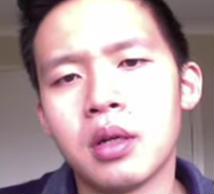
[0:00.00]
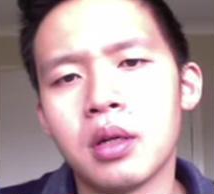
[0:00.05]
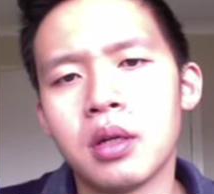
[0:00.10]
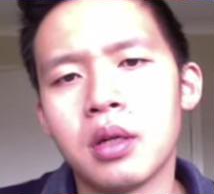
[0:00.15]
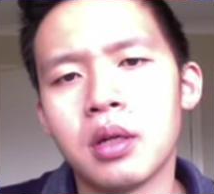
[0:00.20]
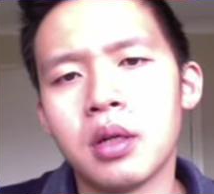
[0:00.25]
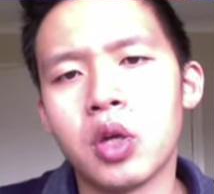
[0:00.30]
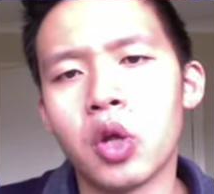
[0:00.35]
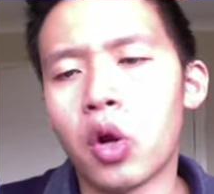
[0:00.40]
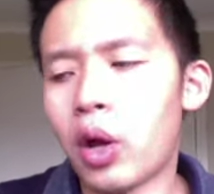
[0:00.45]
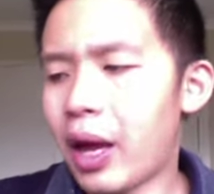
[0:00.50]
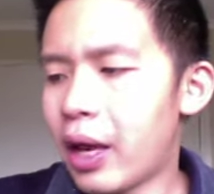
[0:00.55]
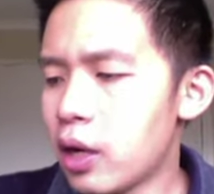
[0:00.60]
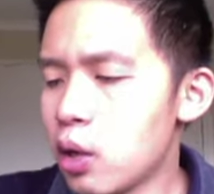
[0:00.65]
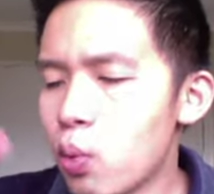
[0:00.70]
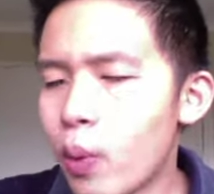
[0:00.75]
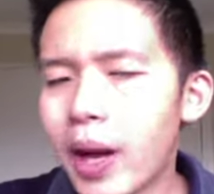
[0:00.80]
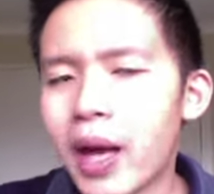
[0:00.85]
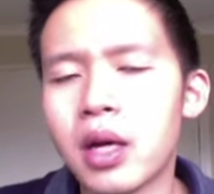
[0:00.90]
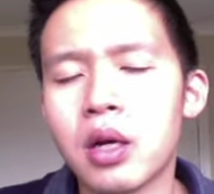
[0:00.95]
you know,
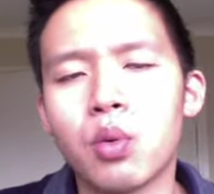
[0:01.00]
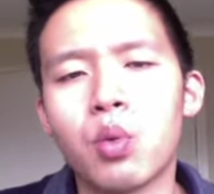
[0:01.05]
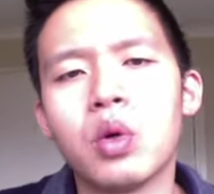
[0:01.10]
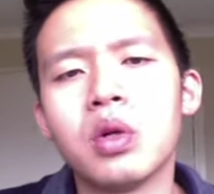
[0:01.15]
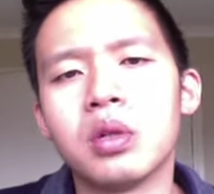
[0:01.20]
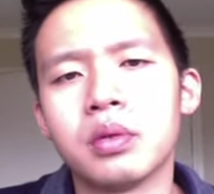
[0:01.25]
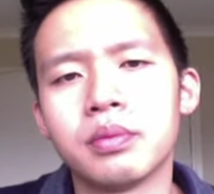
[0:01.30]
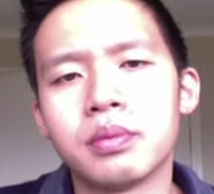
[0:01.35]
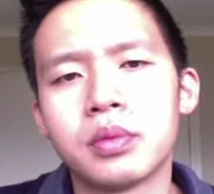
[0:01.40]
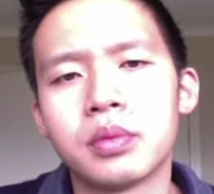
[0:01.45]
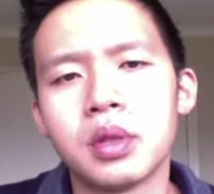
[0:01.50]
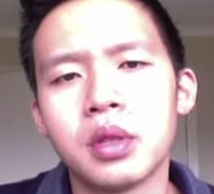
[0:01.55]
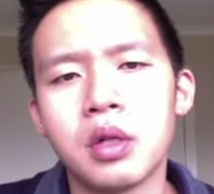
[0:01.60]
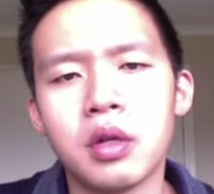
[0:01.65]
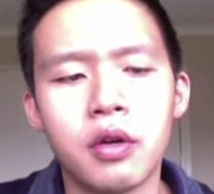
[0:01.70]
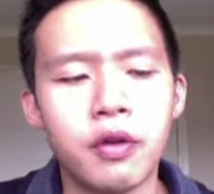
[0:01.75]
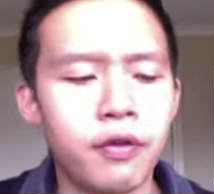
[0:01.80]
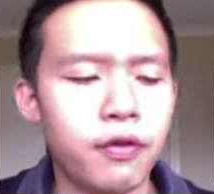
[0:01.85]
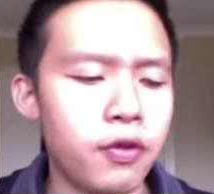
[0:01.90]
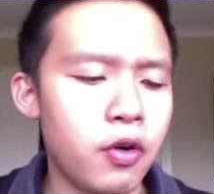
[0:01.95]
anywhere in the world,
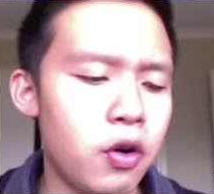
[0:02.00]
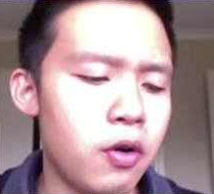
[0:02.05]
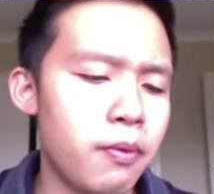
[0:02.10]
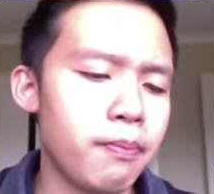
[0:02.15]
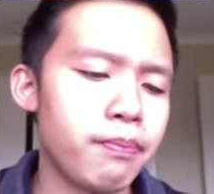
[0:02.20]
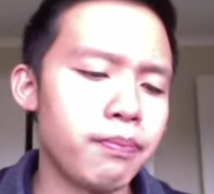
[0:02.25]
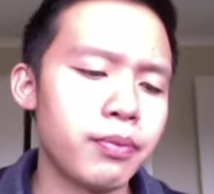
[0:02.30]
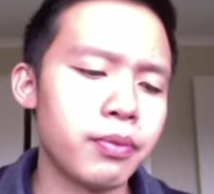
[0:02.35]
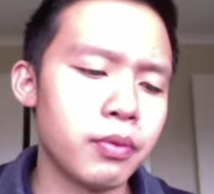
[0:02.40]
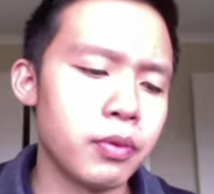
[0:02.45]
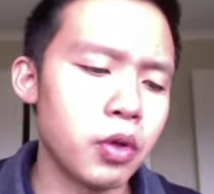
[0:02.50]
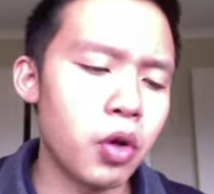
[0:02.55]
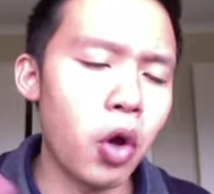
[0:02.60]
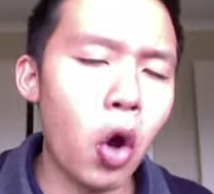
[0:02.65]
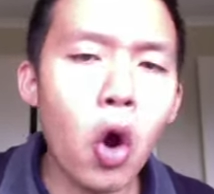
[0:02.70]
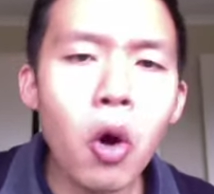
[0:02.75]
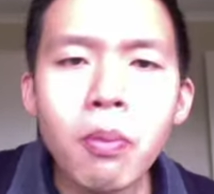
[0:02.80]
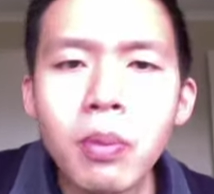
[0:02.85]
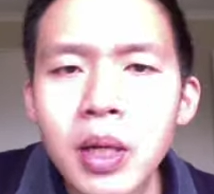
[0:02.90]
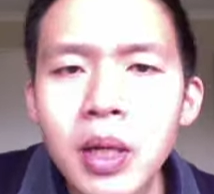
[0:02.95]
from
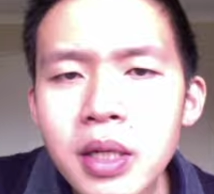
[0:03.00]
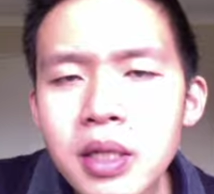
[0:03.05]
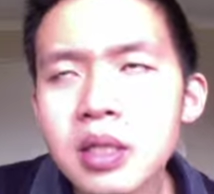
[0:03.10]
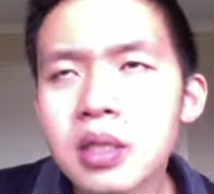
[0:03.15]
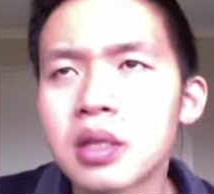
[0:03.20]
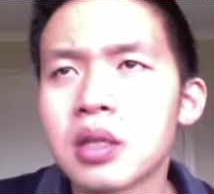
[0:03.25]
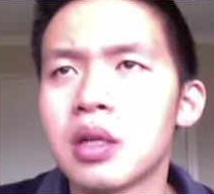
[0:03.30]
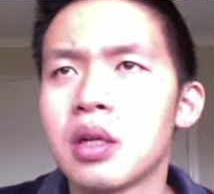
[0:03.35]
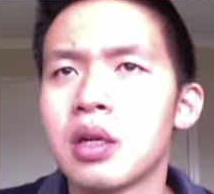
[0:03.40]
homeless,